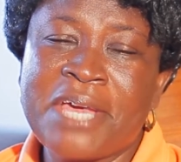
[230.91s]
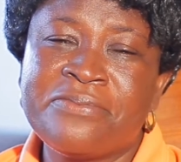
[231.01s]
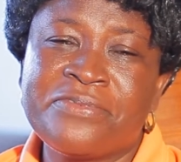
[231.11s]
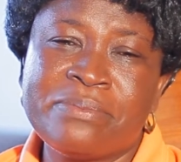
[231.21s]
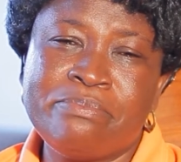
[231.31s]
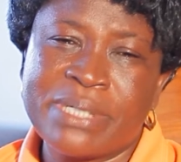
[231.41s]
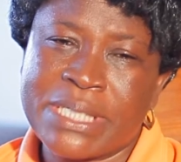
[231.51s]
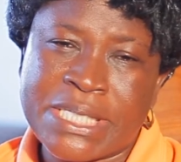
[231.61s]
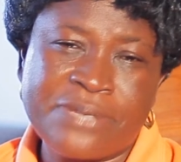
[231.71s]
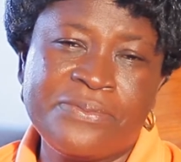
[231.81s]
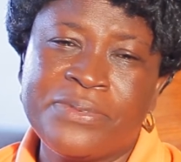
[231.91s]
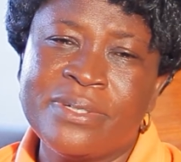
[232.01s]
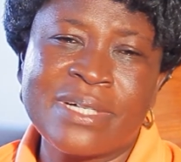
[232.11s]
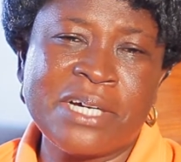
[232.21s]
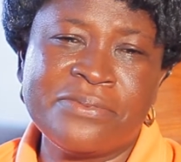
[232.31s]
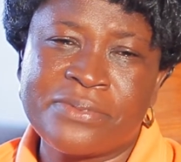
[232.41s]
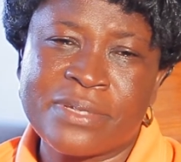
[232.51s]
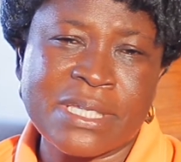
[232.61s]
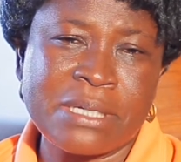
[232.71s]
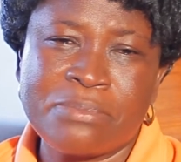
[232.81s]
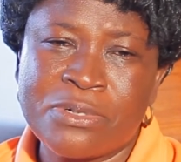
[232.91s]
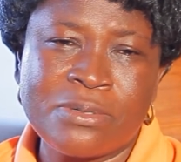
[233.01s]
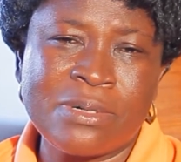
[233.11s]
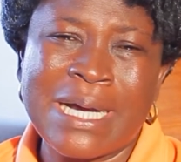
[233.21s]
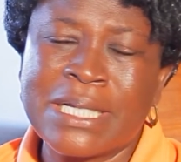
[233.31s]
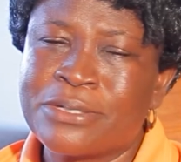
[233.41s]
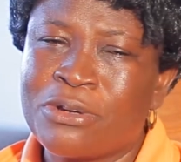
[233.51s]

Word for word: everybody feel comfortable and